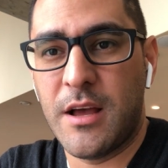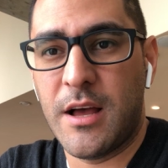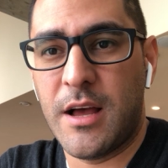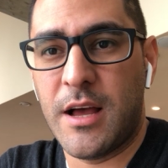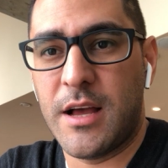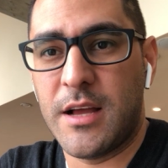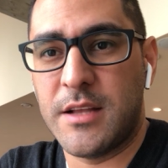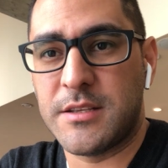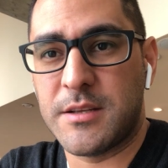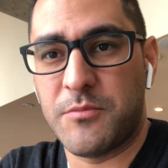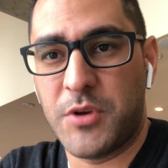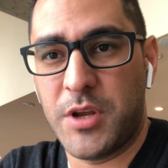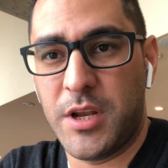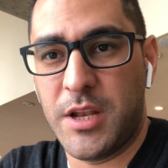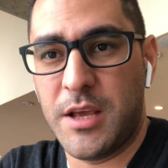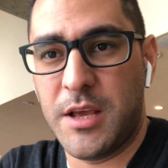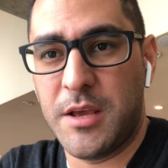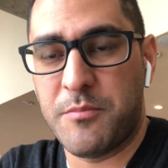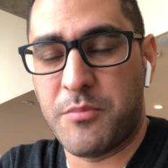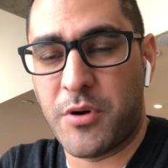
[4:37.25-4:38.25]
and I'm
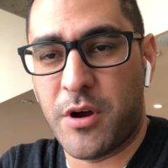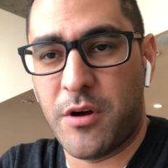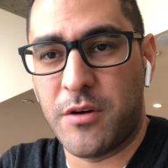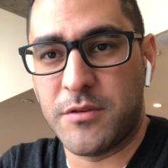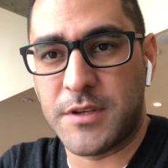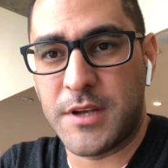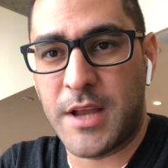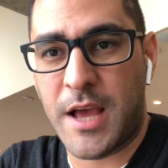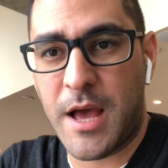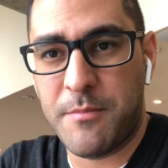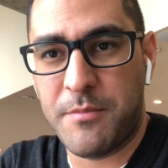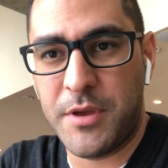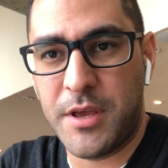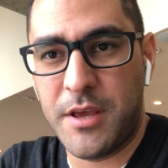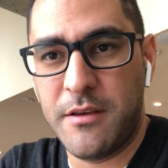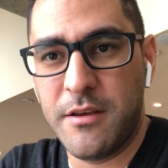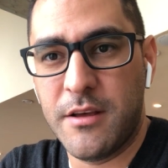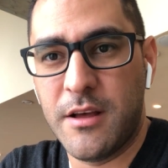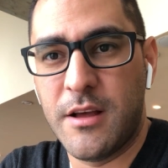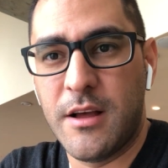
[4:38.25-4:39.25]
really proud and happy,
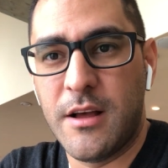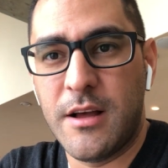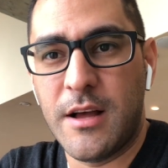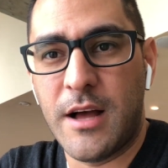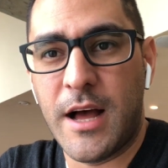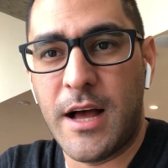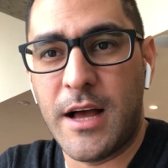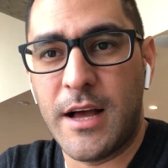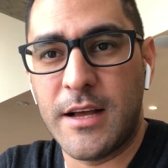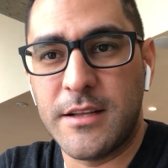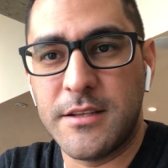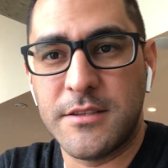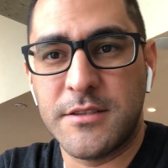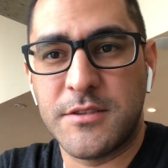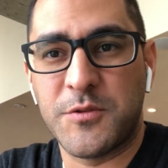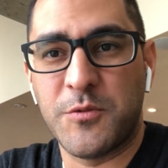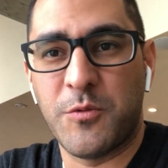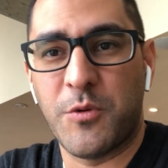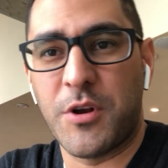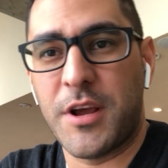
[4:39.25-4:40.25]
and
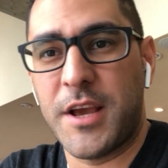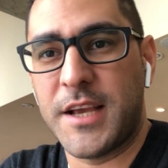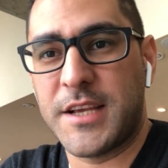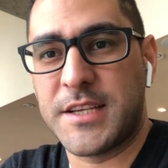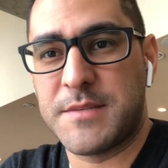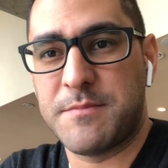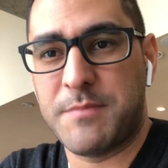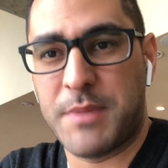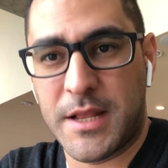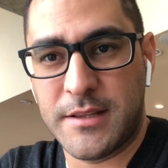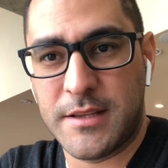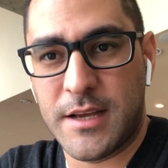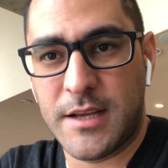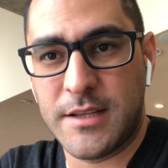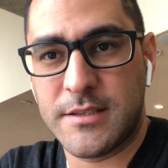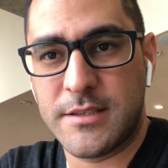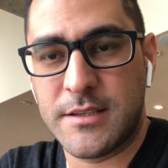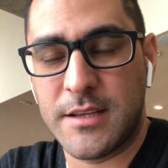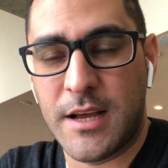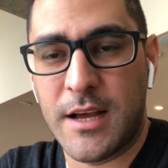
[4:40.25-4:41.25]
want to expand
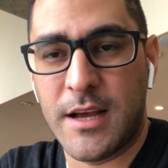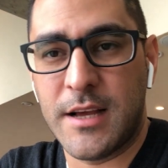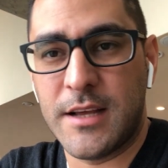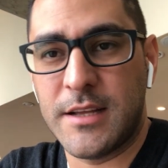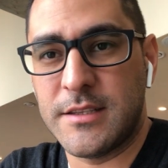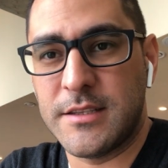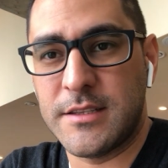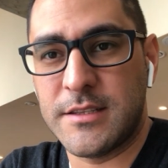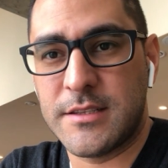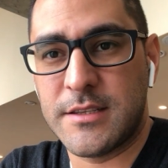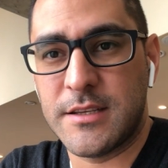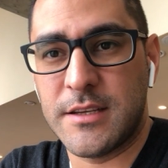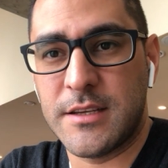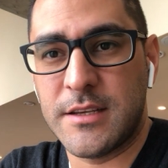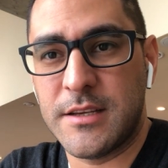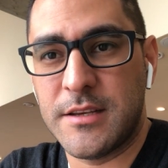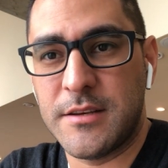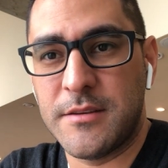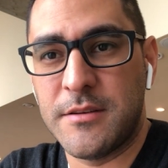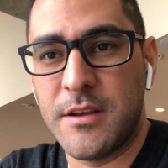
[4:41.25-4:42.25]
that.
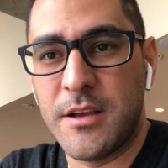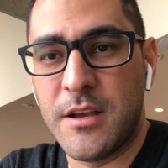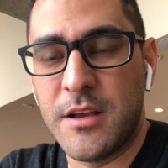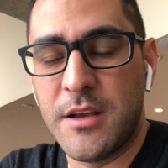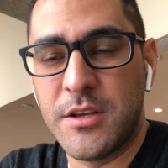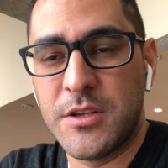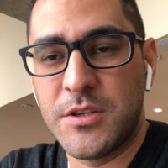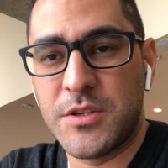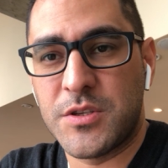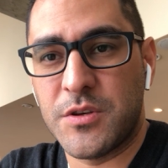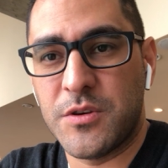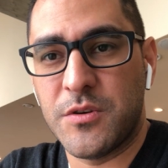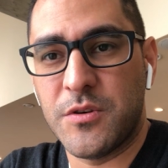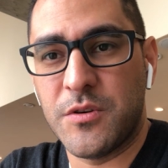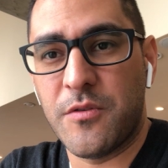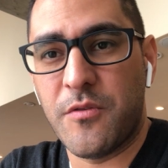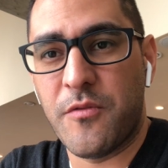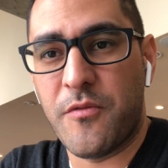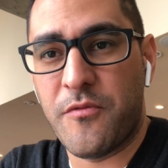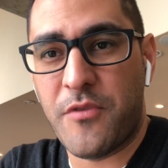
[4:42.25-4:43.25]
And
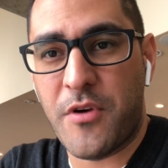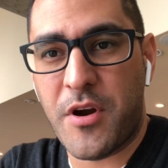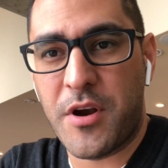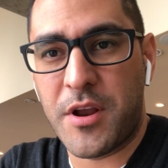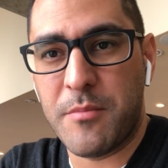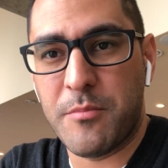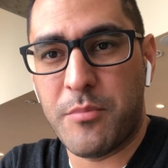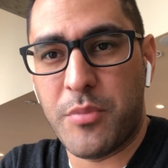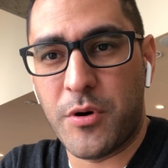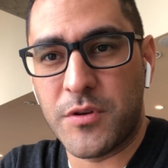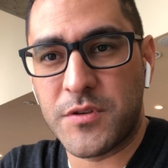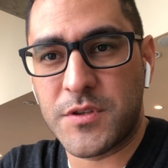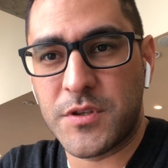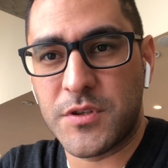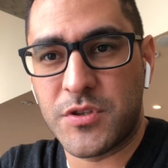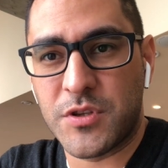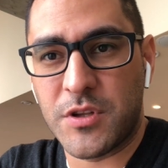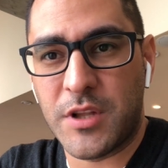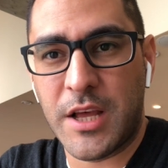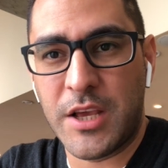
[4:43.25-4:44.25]
so very
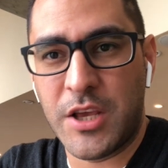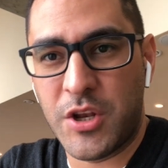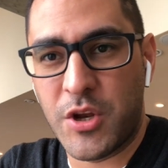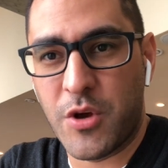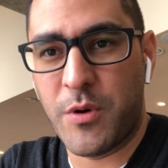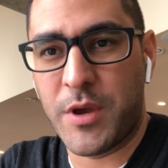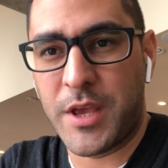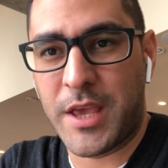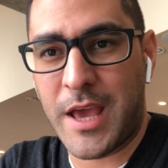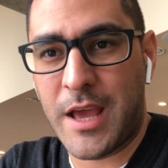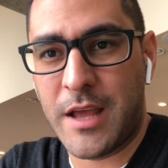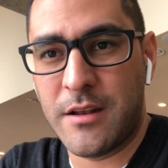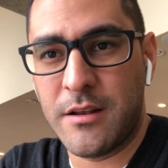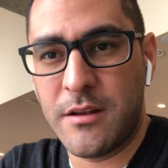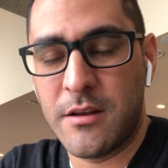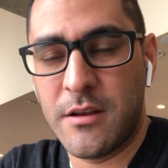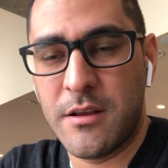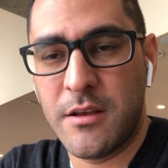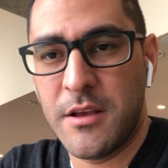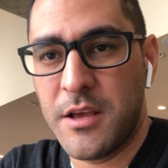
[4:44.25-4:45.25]
important to let you know again,
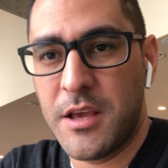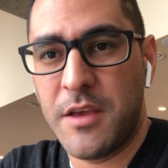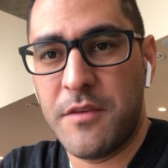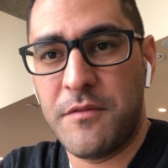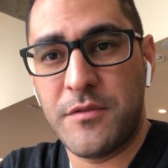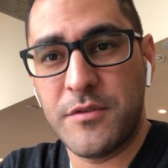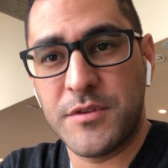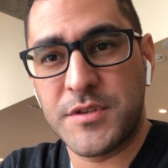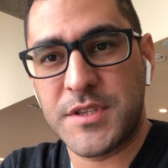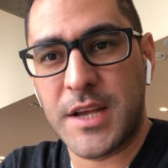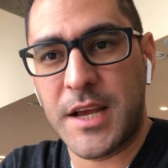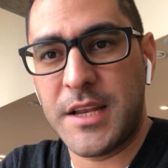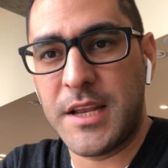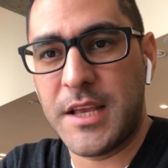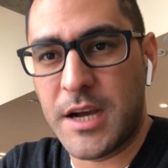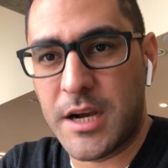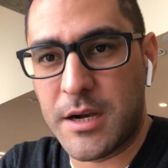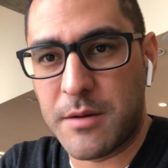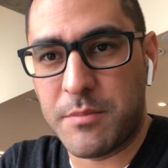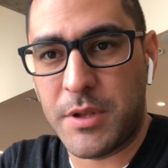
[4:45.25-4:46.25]
if you sign a
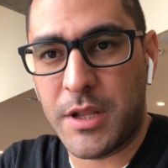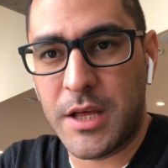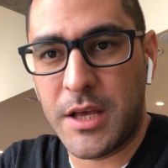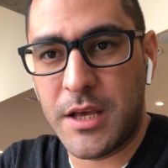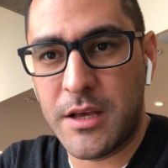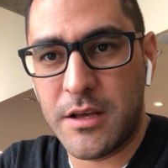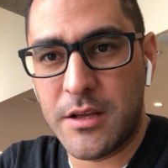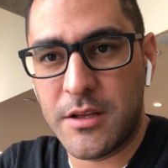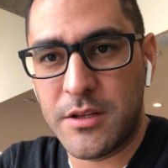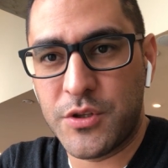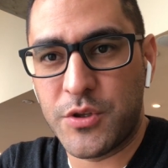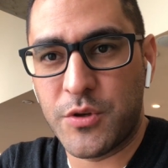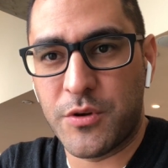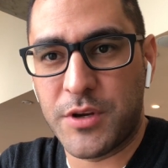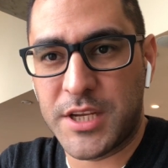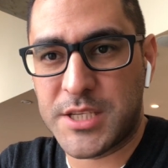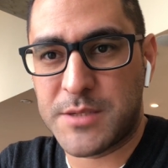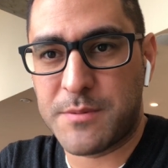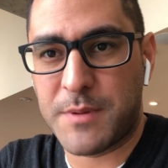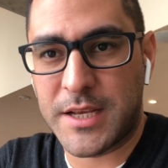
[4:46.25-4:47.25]
young player, don't
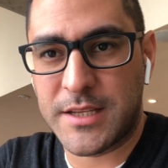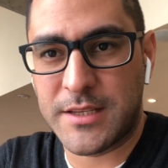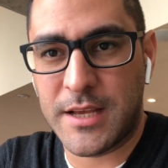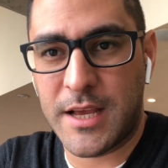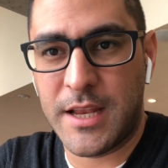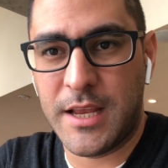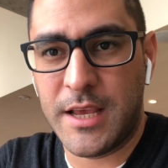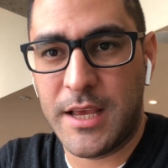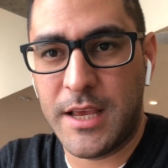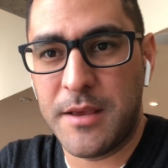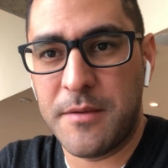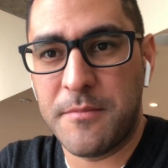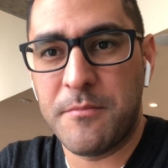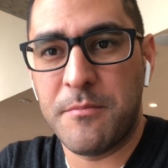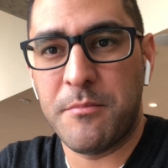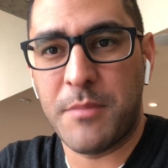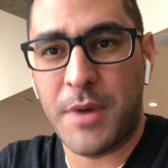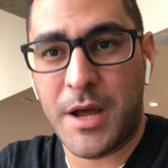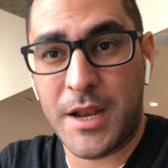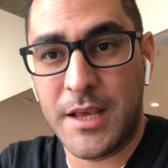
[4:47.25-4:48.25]
expect any
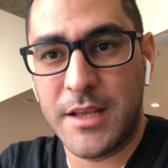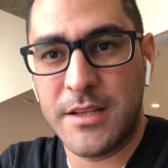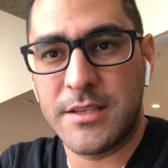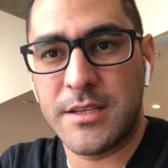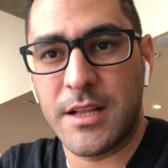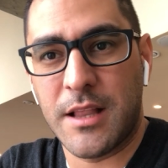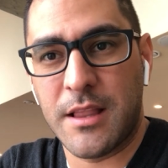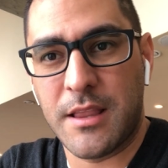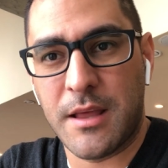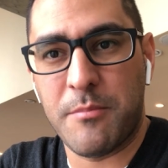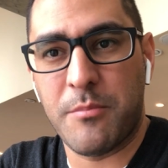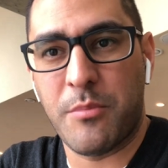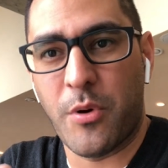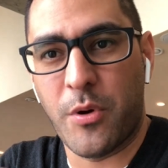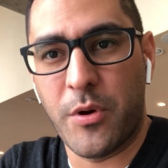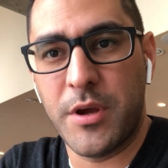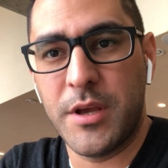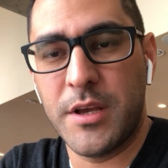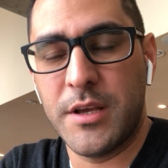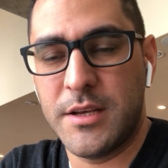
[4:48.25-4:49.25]
money till that
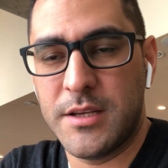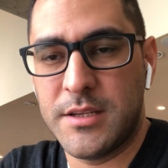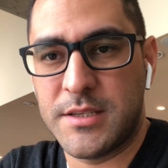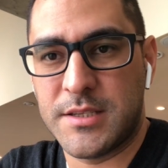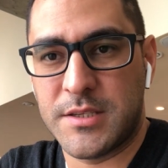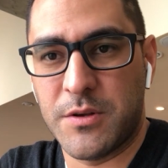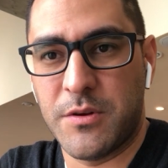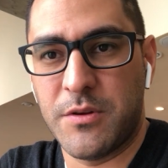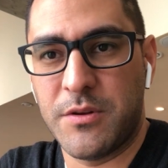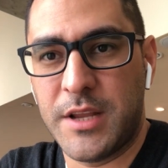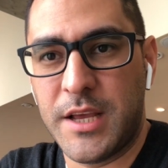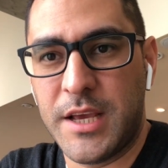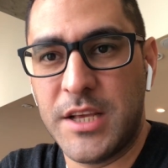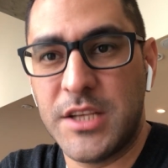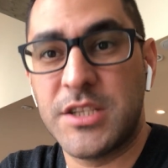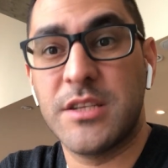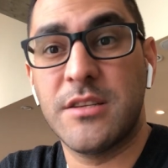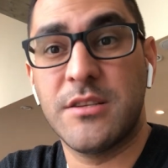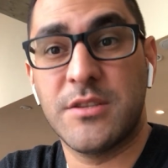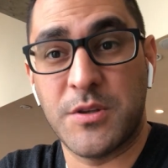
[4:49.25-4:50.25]
boy is a certain
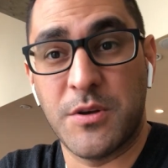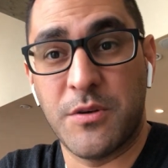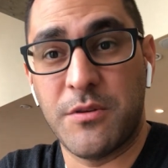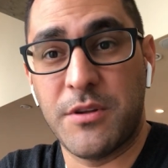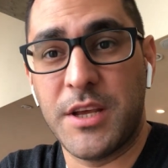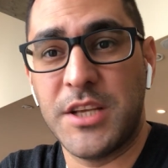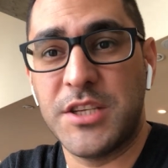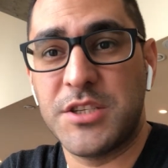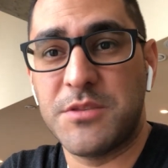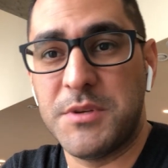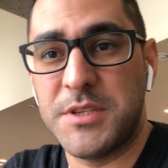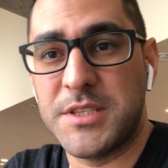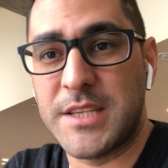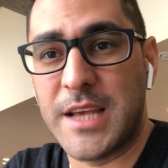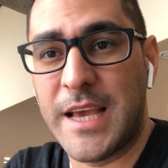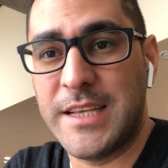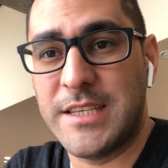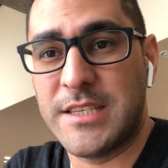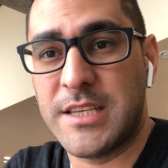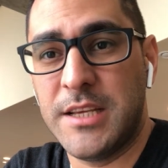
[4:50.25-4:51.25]
age. A certain age means
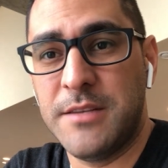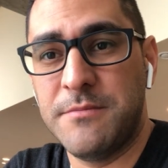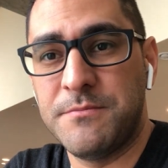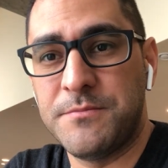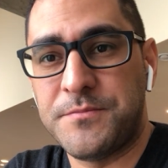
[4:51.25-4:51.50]
18.